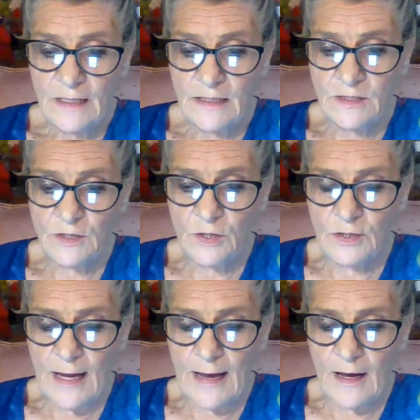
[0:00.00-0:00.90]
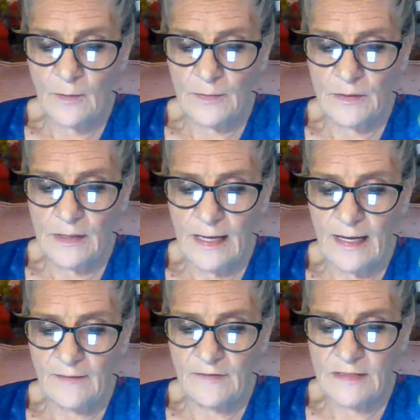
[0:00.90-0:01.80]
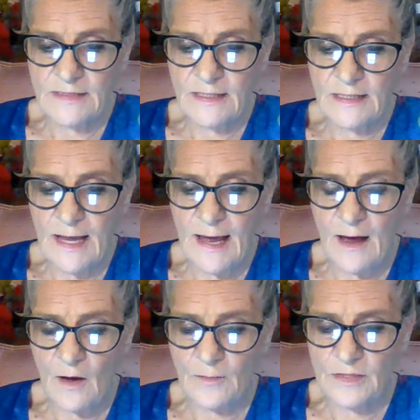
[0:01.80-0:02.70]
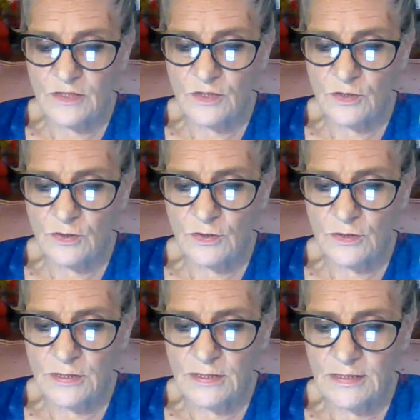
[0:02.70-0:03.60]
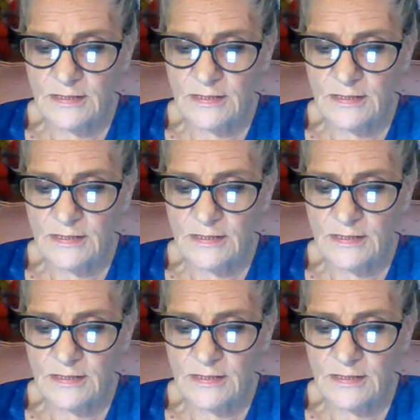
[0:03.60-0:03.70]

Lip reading: He turned to Albert and Evans. And now, messieurs, he